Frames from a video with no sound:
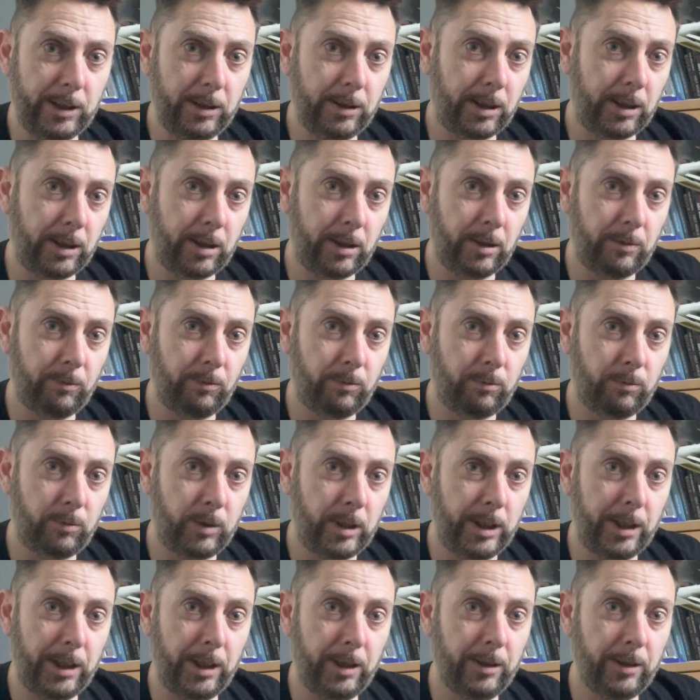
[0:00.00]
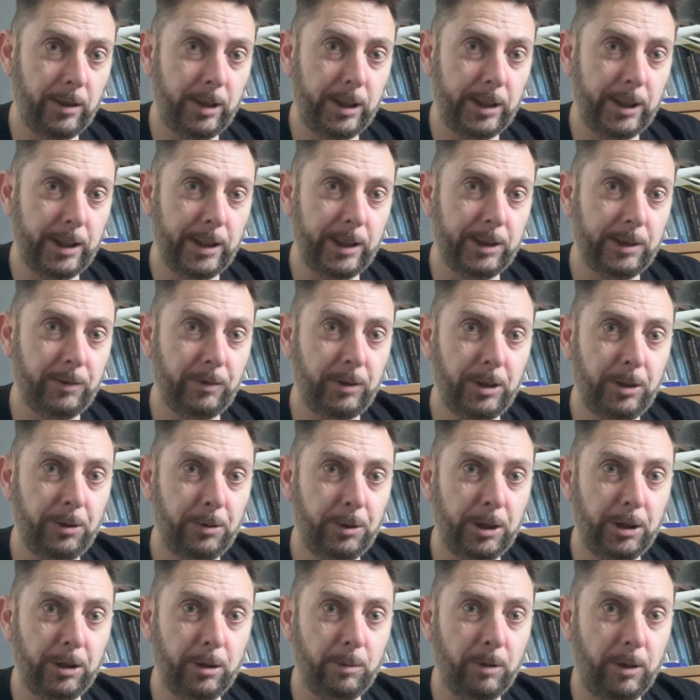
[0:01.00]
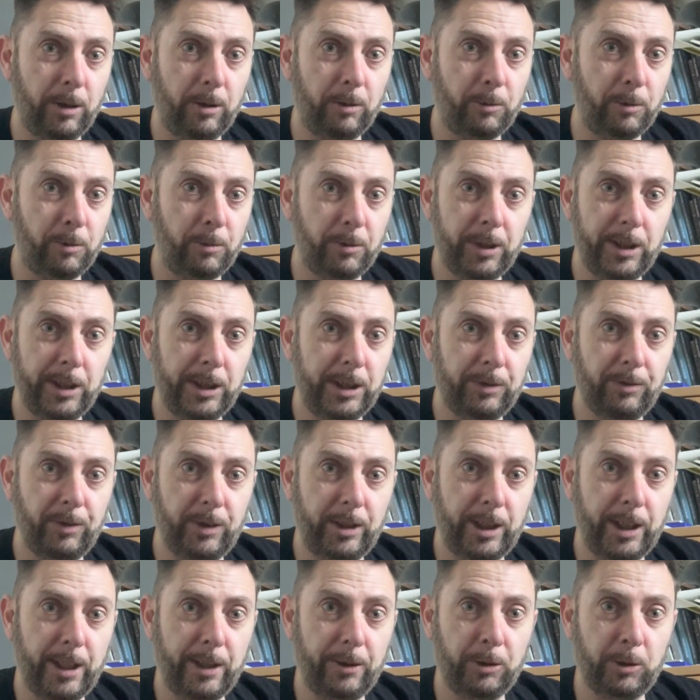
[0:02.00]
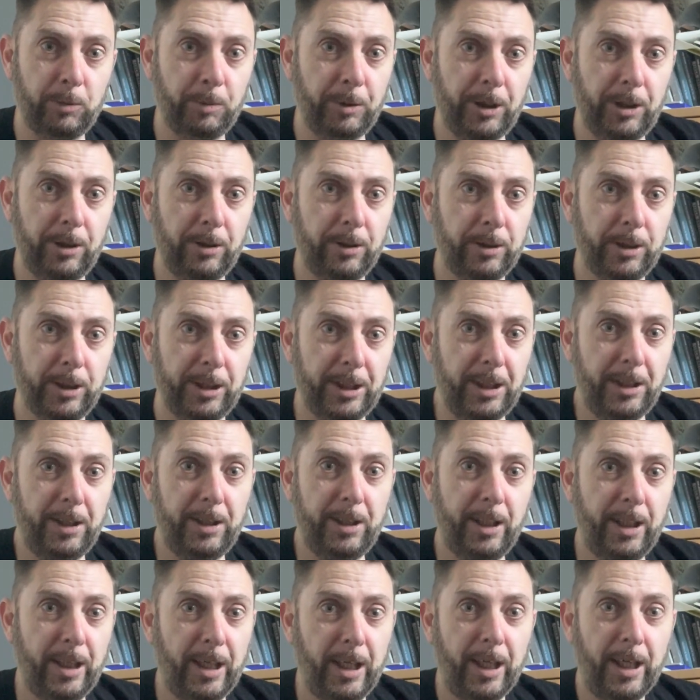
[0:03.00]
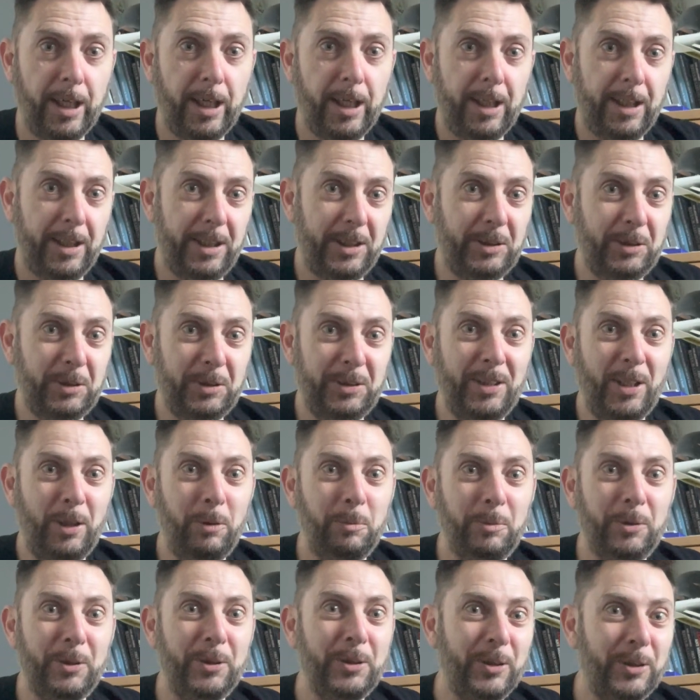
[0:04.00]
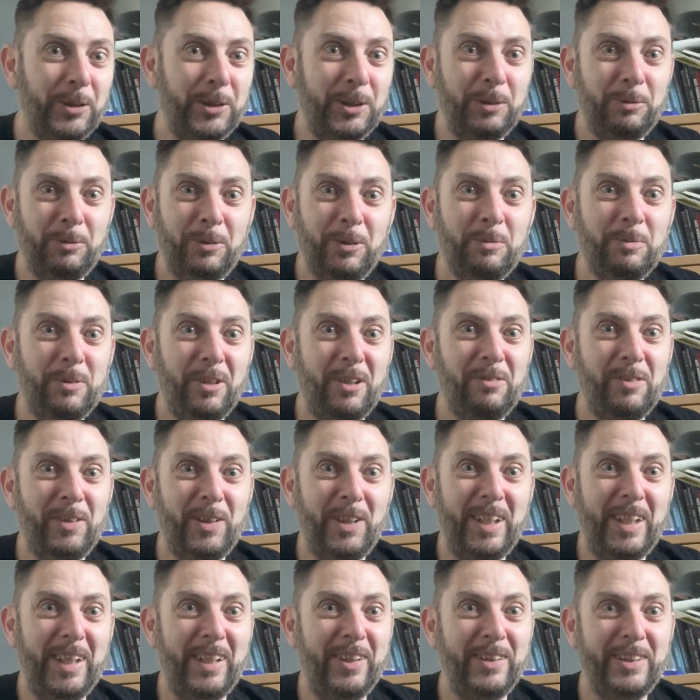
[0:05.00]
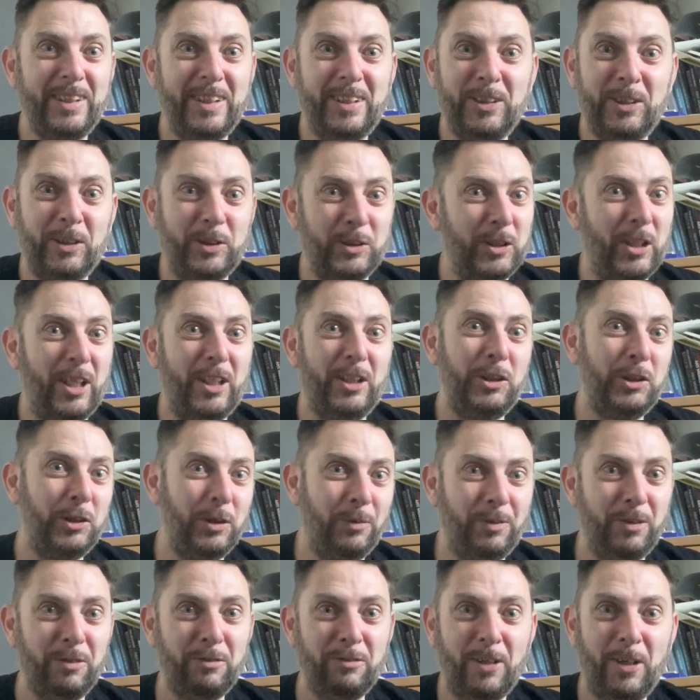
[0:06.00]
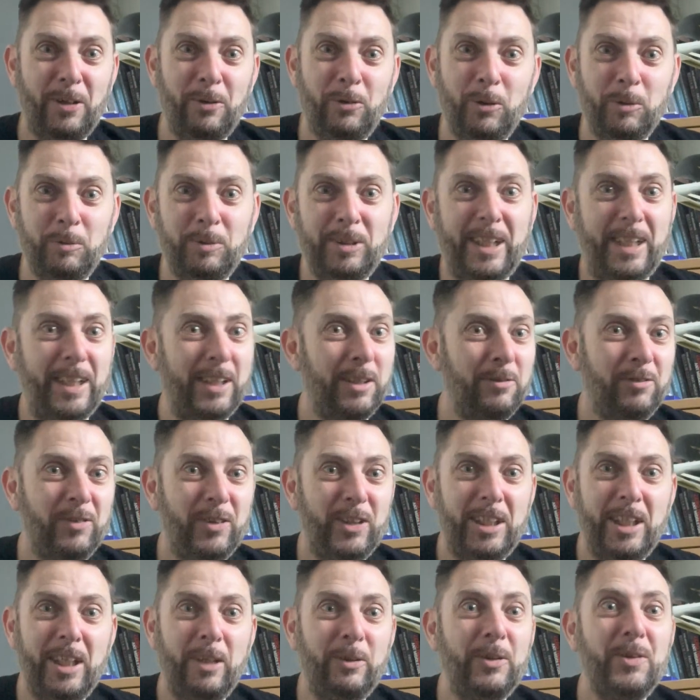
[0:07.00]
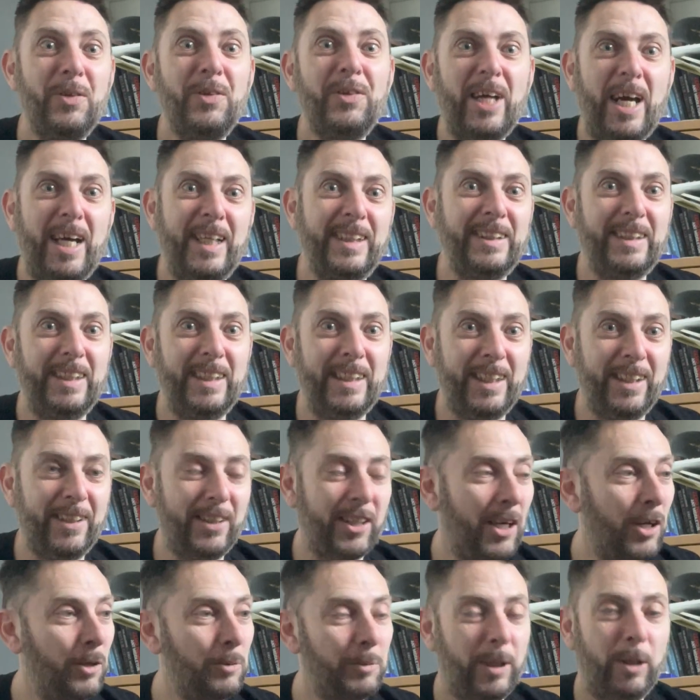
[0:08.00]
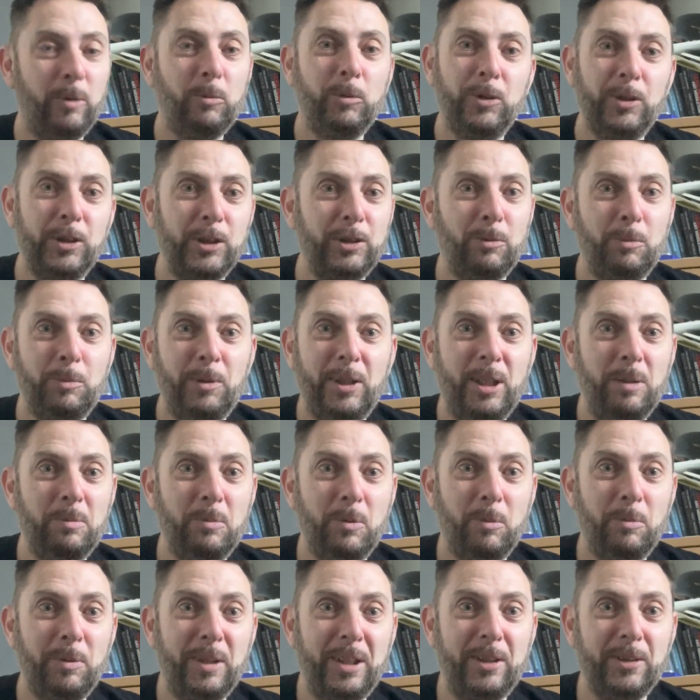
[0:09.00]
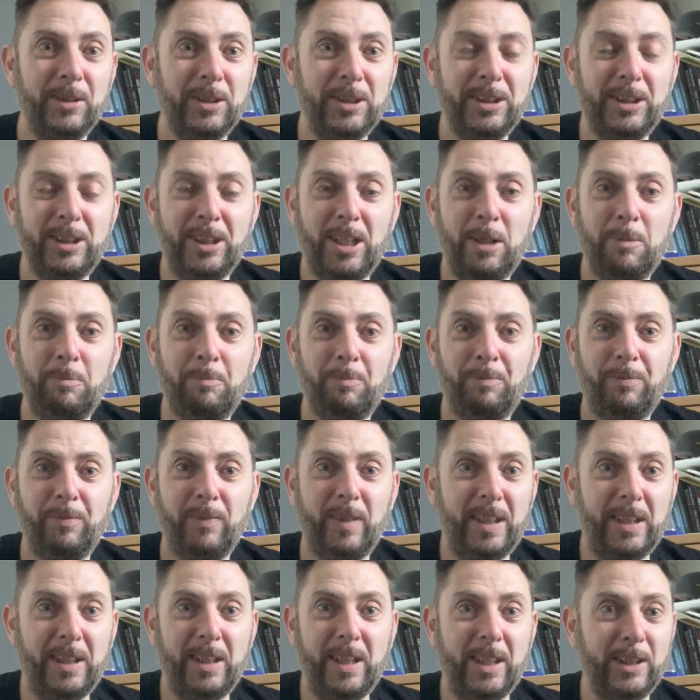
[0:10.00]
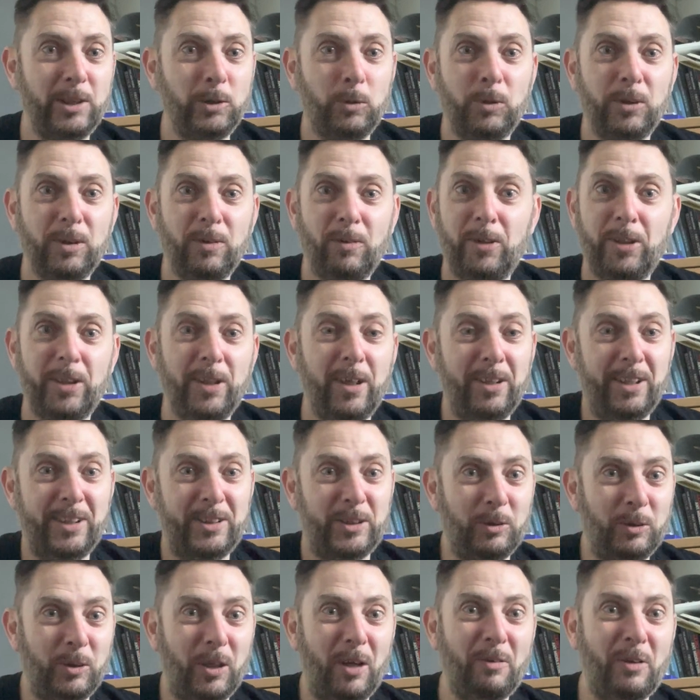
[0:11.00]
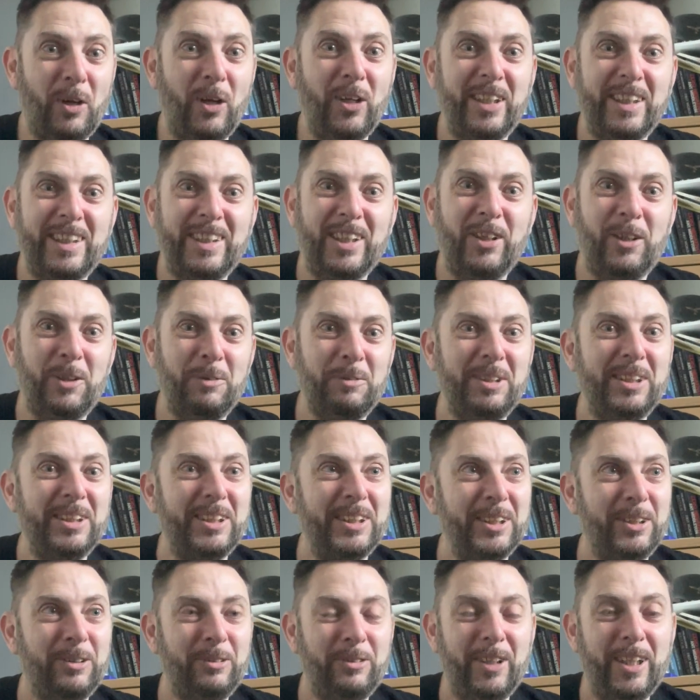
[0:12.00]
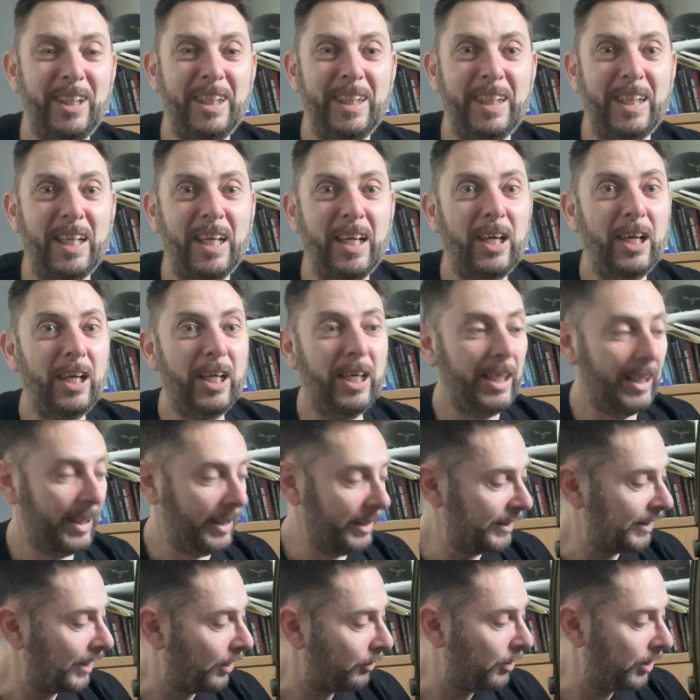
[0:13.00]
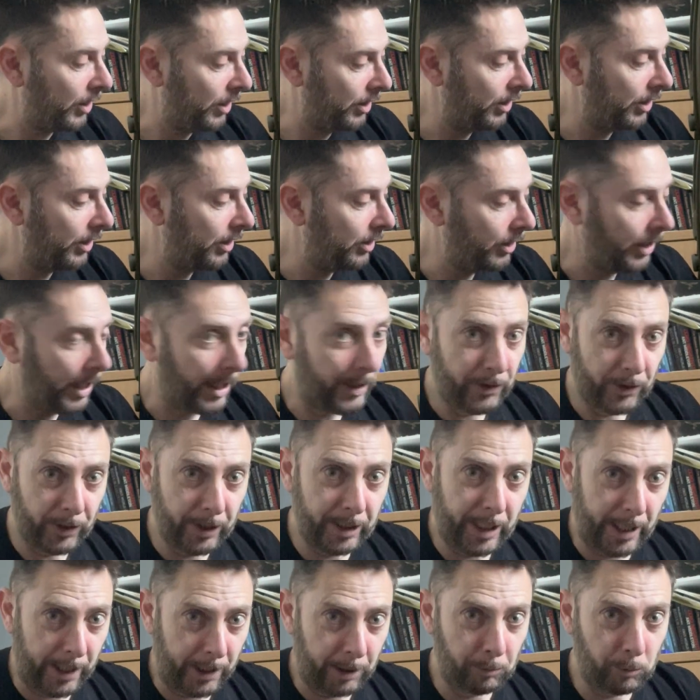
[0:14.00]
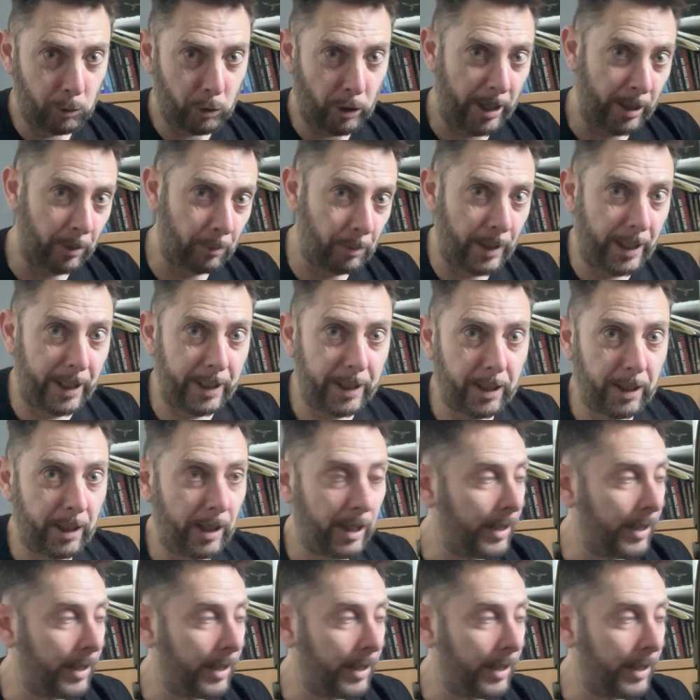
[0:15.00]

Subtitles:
the kind of really early days of YouTube, aren't we, with these videos, because there's just no production with my videos. It's just like shove your phone up, take a video, and that's it. And I hope that works for people, because that's all I've got the time to do, really. So the AIM Dragbag,